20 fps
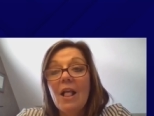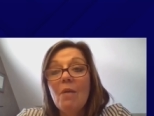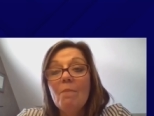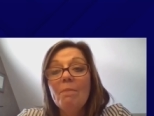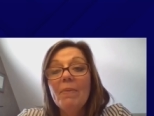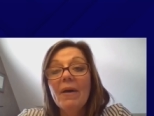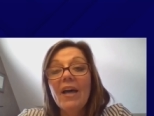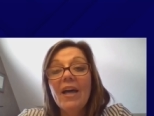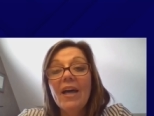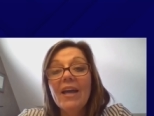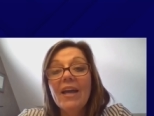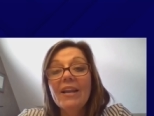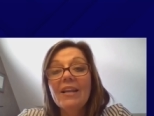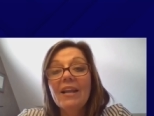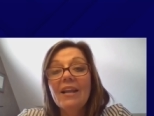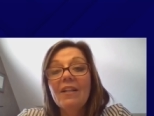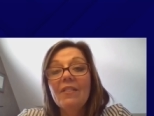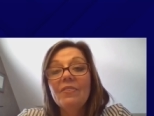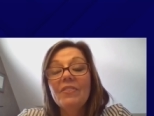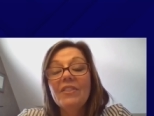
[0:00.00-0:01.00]
But
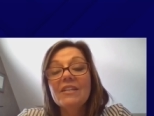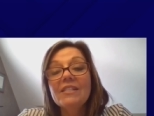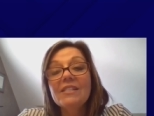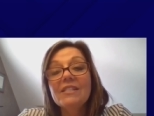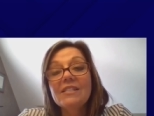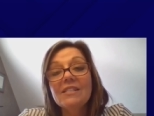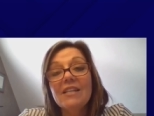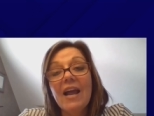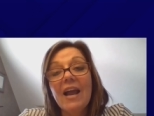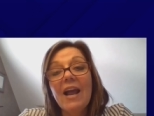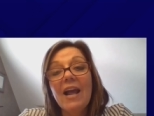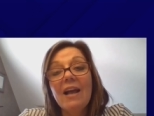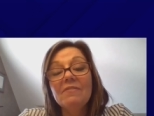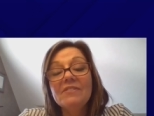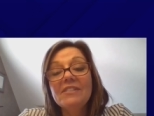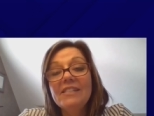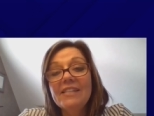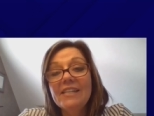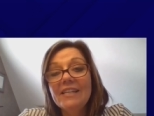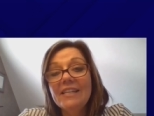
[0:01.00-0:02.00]
the staff
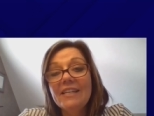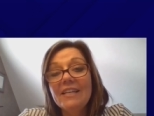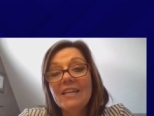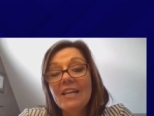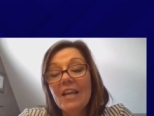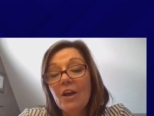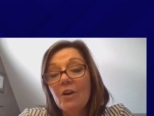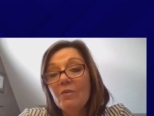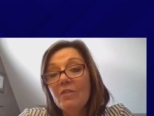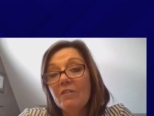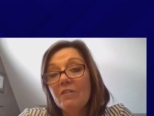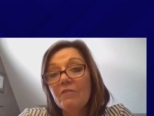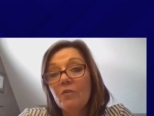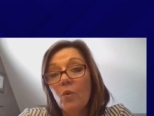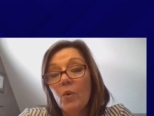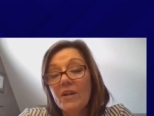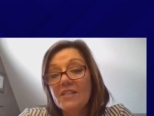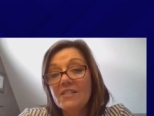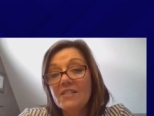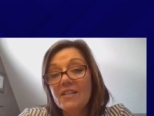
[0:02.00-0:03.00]
didn't know that
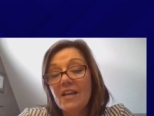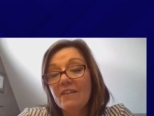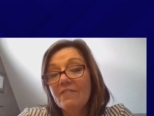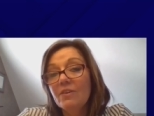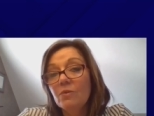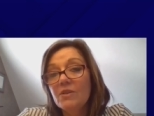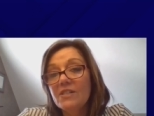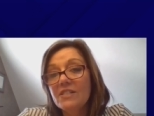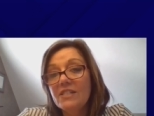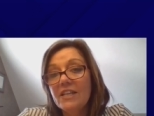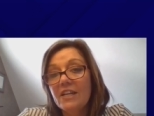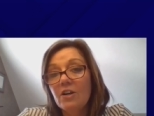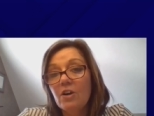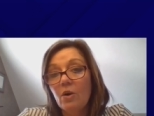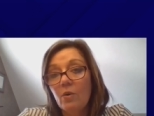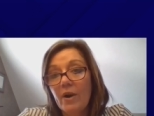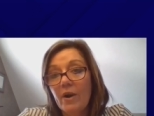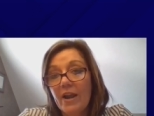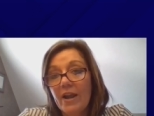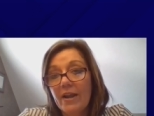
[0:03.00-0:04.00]
47 was
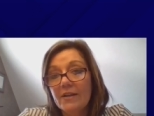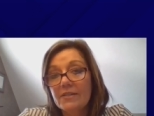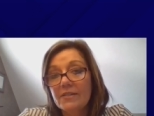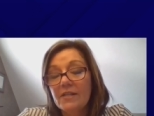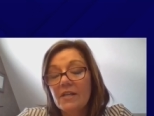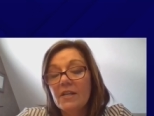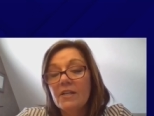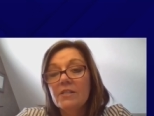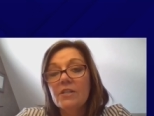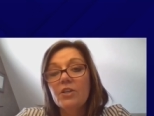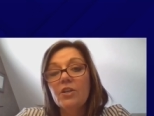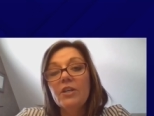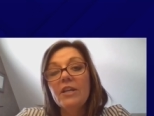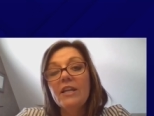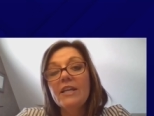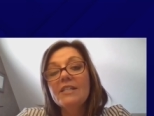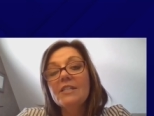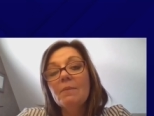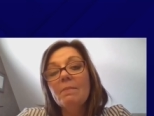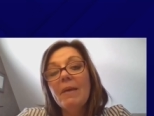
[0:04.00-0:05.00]
incorrect. So you
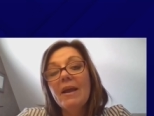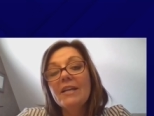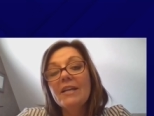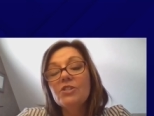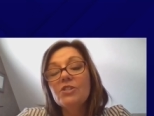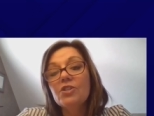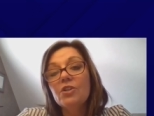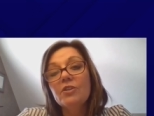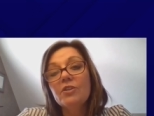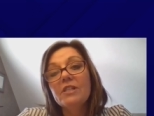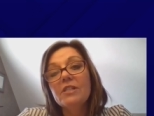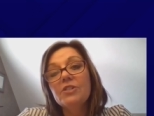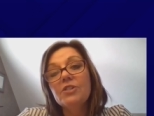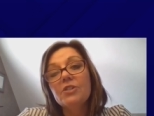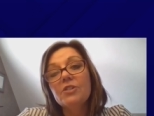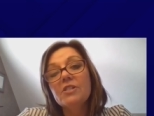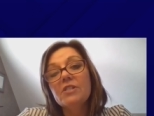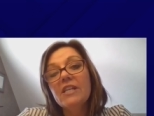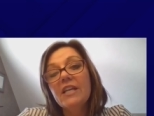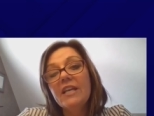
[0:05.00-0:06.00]
need to make sure that
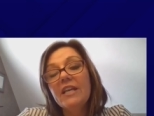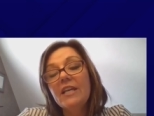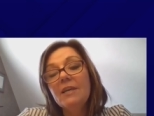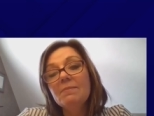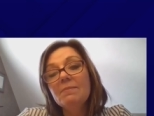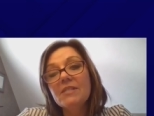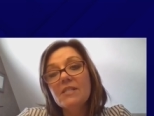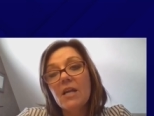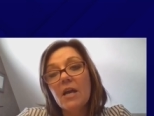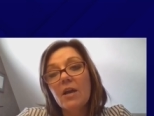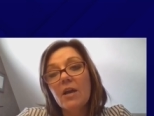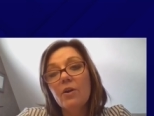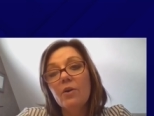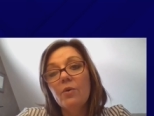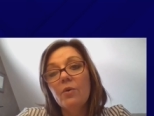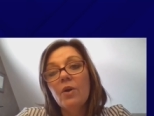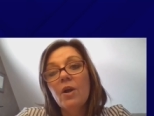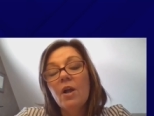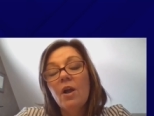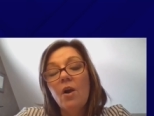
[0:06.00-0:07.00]
your teams
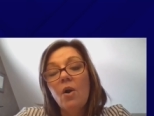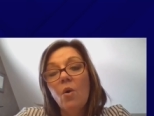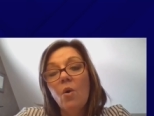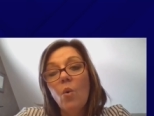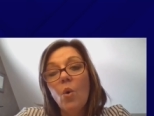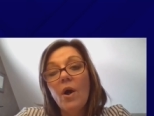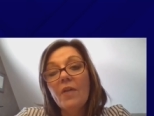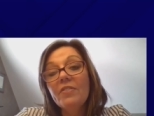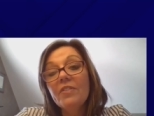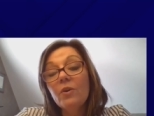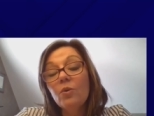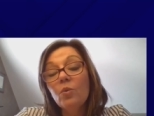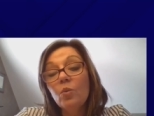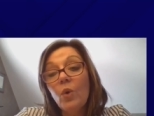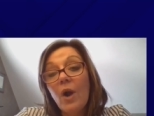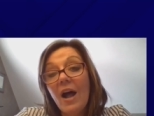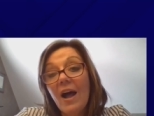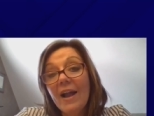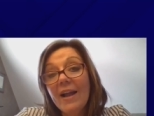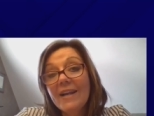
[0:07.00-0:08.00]
know what the
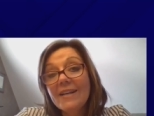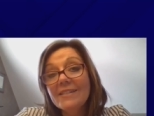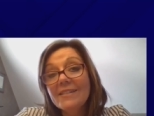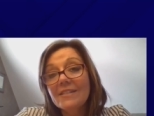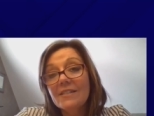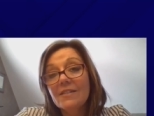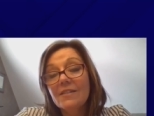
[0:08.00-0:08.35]
right